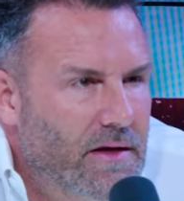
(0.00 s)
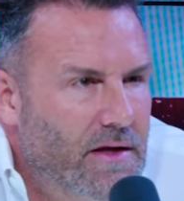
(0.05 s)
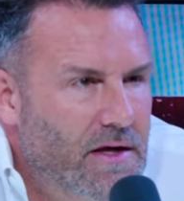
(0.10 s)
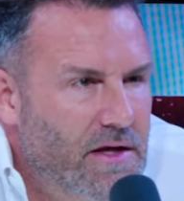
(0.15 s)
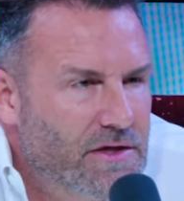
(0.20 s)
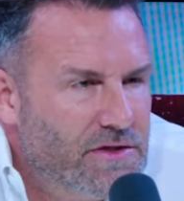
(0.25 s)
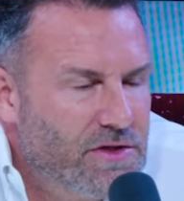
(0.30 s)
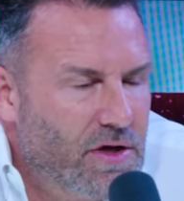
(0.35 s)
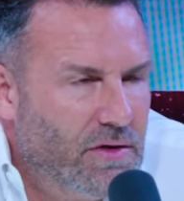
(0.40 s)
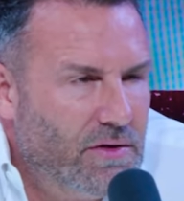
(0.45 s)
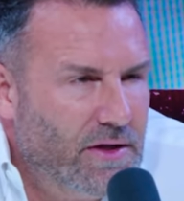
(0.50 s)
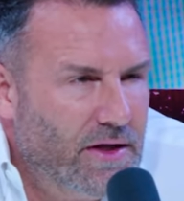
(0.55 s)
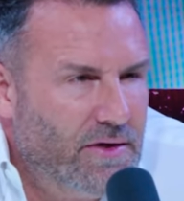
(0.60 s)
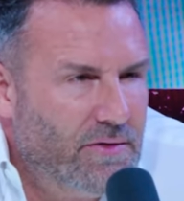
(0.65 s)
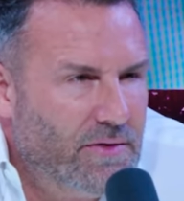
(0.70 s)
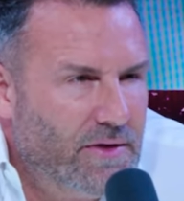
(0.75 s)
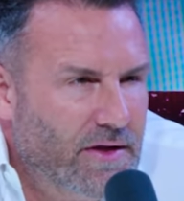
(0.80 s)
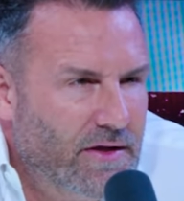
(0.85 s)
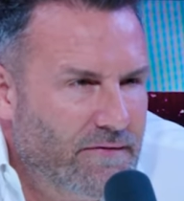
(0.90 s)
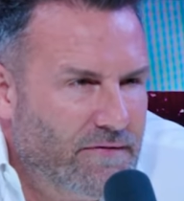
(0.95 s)
Yeah. So
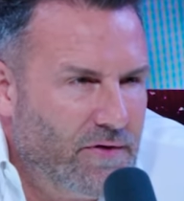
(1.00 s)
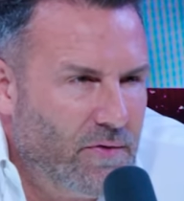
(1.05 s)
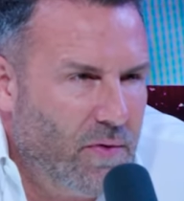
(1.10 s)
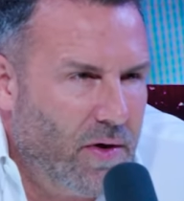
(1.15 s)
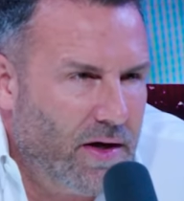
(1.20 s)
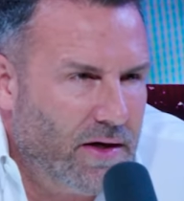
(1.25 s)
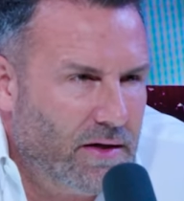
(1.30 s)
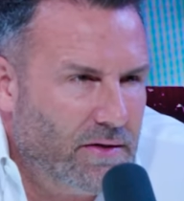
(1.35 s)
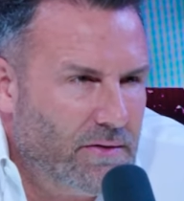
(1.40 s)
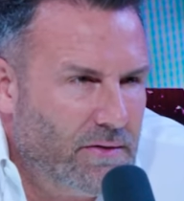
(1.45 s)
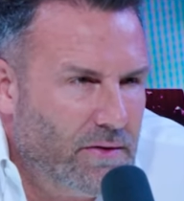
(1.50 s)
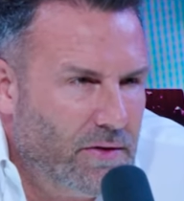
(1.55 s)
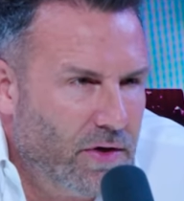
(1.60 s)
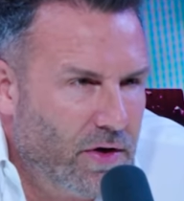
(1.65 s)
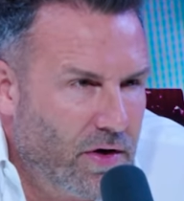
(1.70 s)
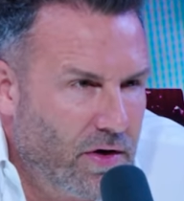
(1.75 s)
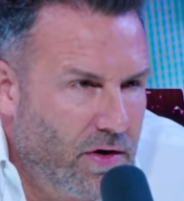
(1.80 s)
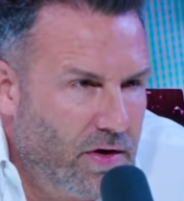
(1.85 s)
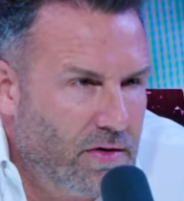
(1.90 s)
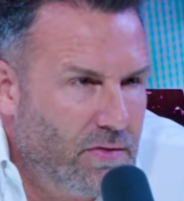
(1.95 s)
literally, if you want to
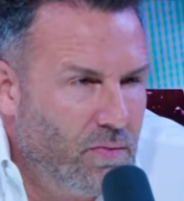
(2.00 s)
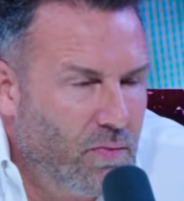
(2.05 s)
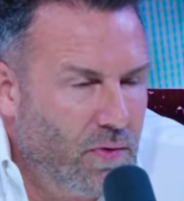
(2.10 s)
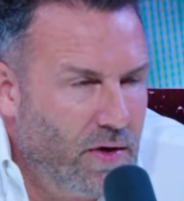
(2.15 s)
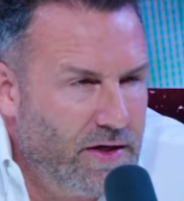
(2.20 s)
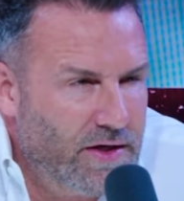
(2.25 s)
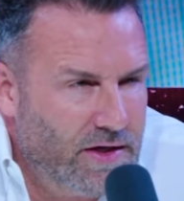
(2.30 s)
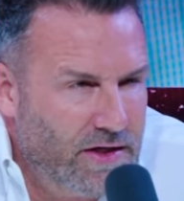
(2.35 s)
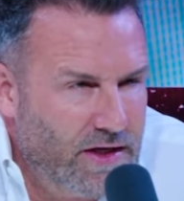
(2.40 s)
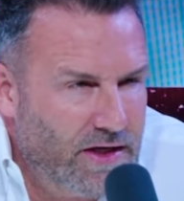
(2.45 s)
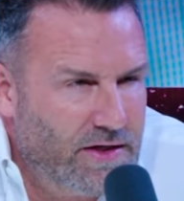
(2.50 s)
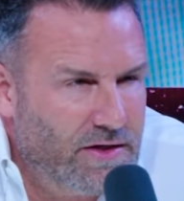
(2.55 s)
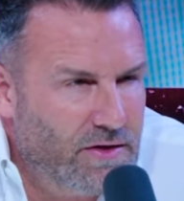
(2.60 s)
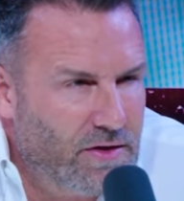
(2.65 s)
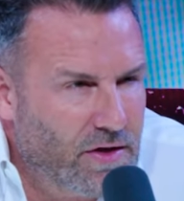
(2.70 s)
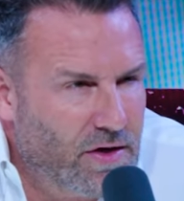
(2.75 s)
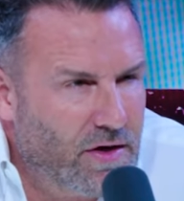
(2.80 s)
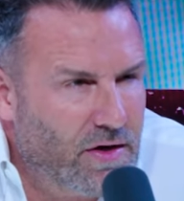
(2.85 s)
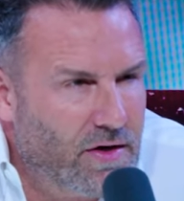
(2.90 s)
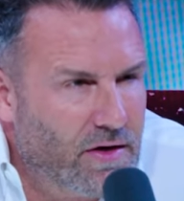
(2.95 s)
learn what you need to
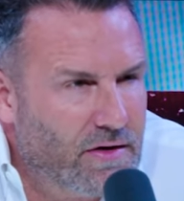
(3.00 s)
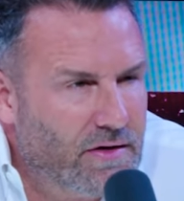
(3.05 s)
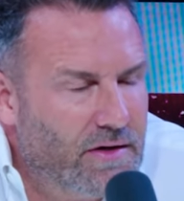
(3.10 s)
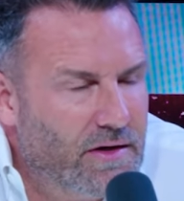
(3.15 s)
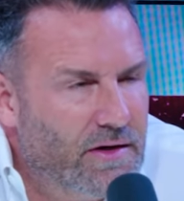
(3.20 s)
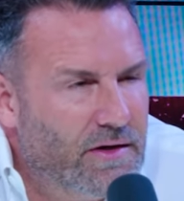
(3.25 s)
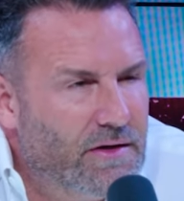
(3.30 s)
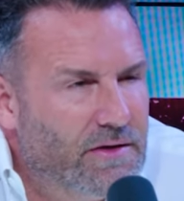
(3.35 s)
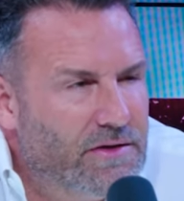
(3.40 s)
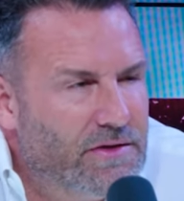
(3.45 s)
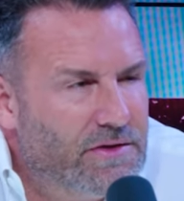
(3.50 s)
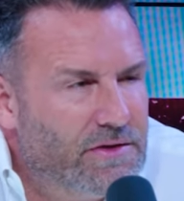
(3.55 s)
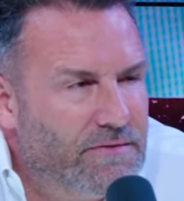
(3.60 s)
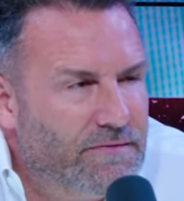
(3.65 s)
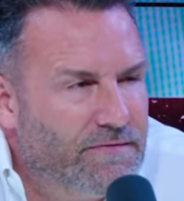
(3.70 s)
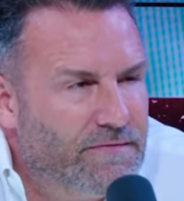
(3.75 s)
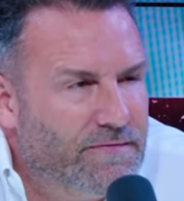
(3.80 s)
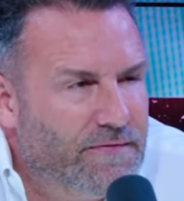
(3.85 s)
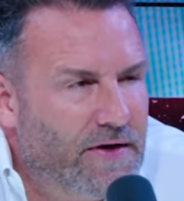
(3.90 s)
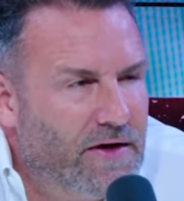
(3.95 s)
learn,
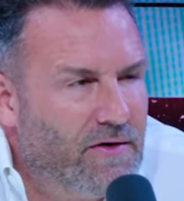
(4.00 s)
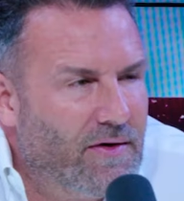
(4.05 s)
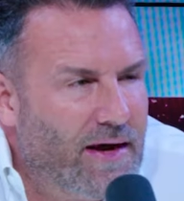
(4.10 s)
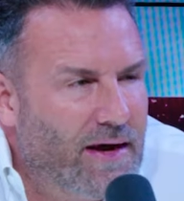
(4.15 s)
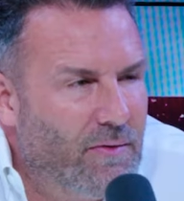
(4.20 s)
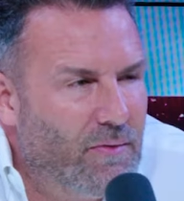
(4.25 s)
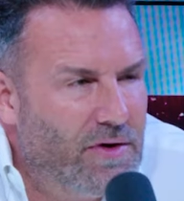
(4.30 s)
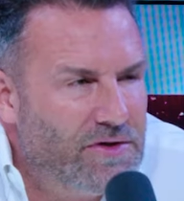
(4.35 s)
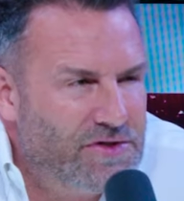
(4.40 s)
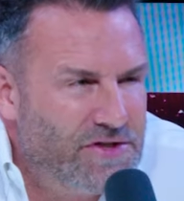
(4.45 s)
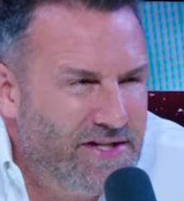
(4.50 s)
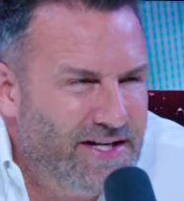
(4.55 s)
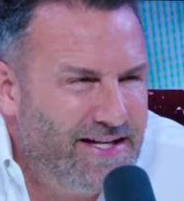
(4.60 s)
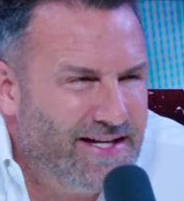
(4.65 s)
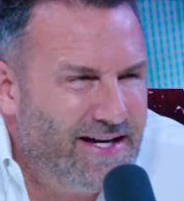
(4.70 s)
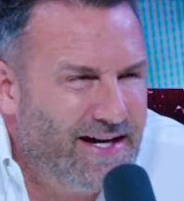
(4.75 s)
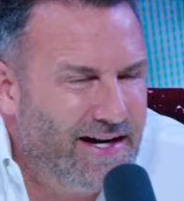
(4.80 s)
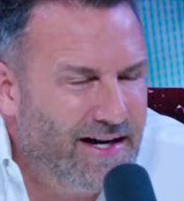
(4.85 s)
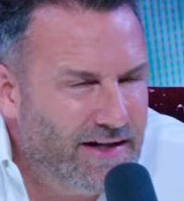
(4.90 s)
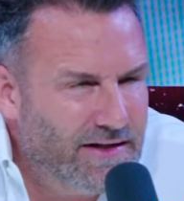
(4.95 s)
figure out what you need
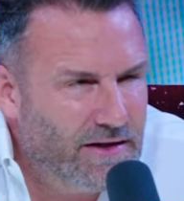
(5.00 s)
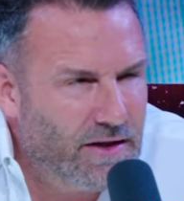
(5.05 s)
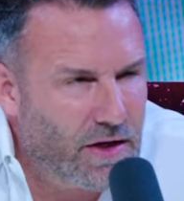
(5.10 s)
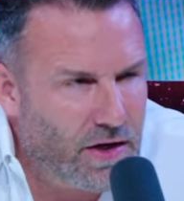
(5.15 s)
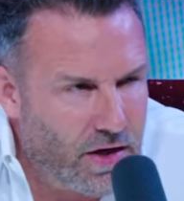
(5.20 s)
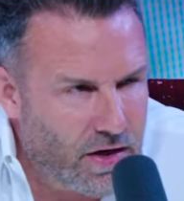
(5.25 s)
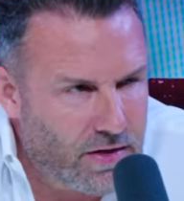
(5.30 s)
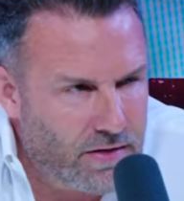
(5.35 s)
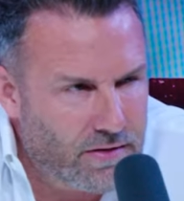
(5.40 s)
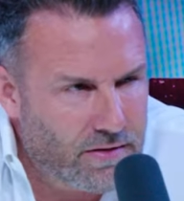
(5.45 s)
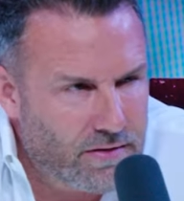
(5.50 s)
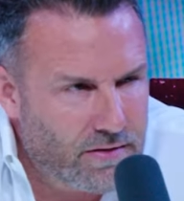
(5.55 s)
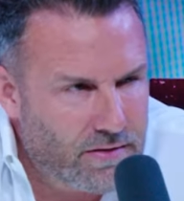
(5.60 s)
to unlearn.